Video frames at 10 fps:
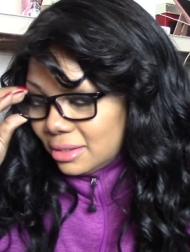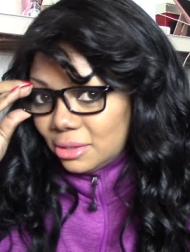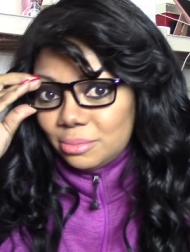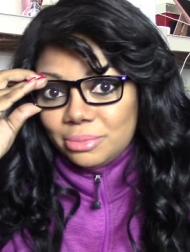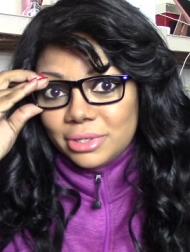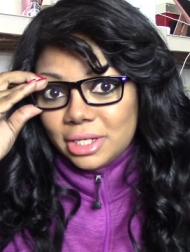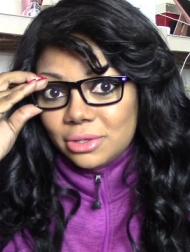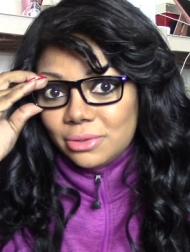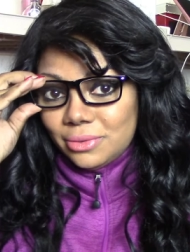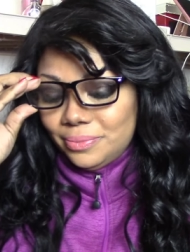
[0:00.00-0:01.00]
they're pretty
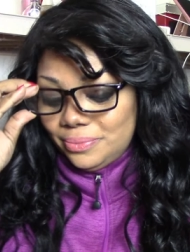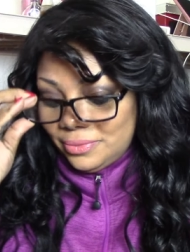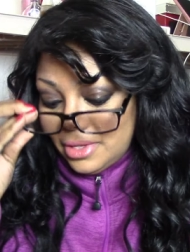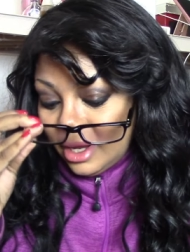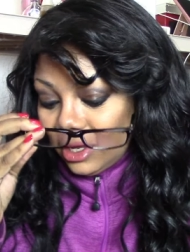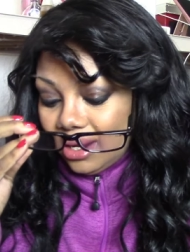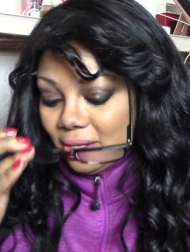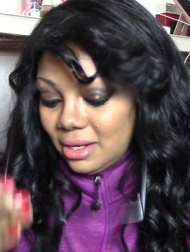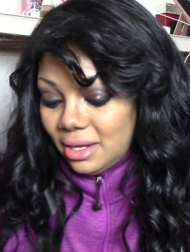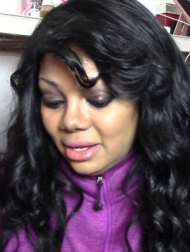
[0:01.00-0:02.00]
cool.
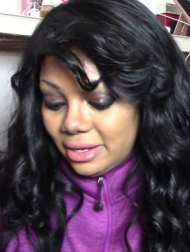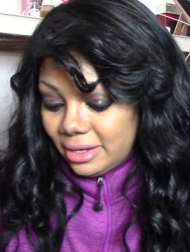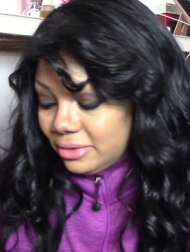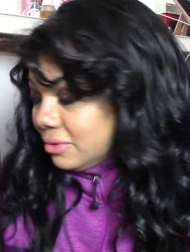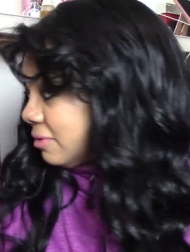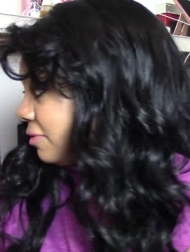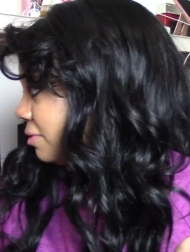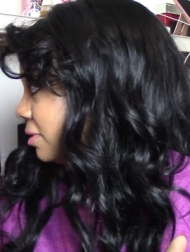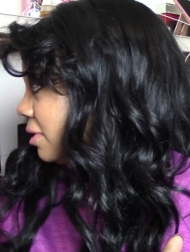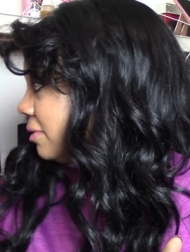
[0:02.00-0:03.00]
And I don't know if
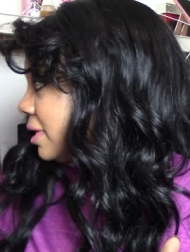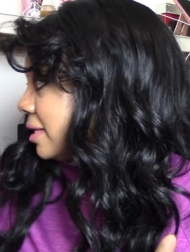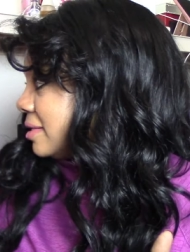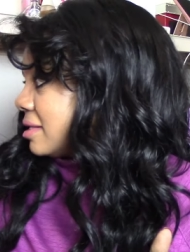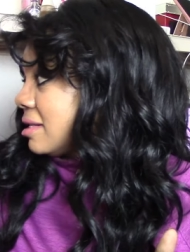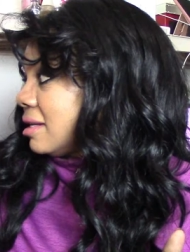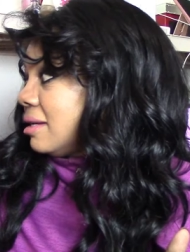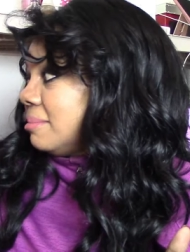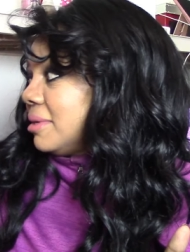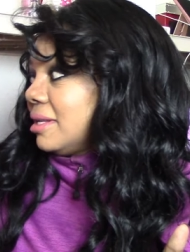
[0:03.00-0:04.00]
you noticed,
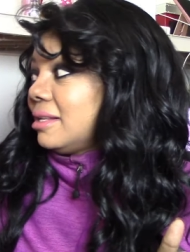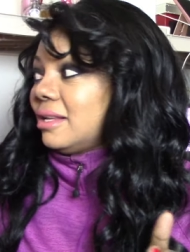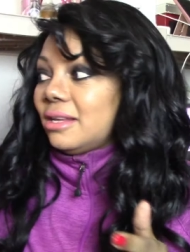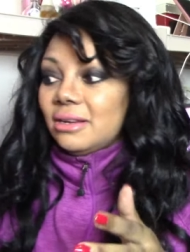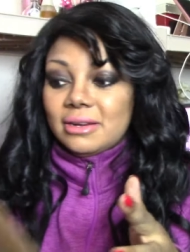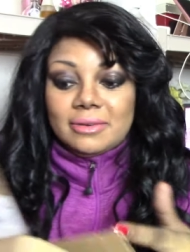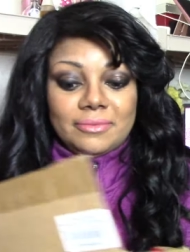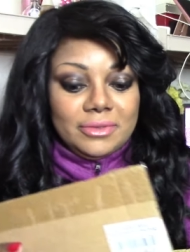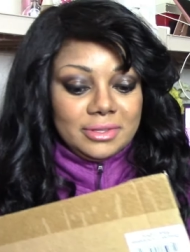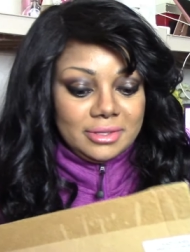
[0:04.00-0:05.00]
but in here,
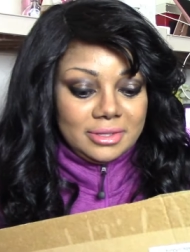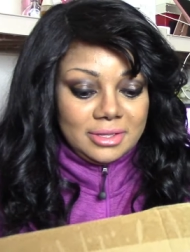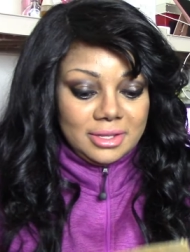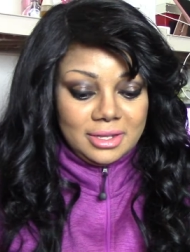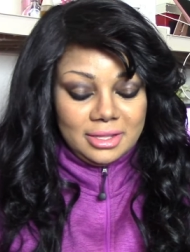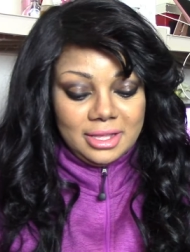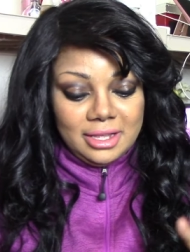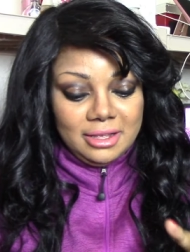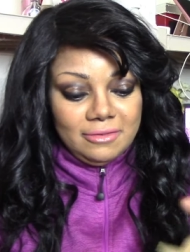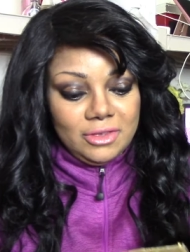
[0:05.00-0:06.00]

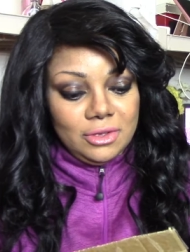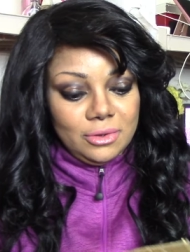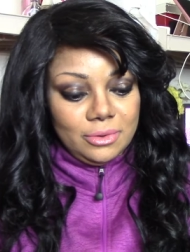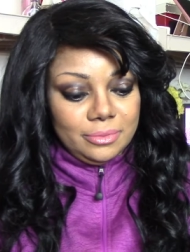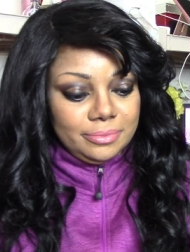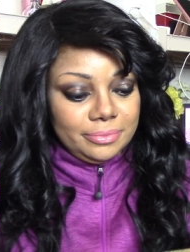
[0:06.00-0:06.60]
they give you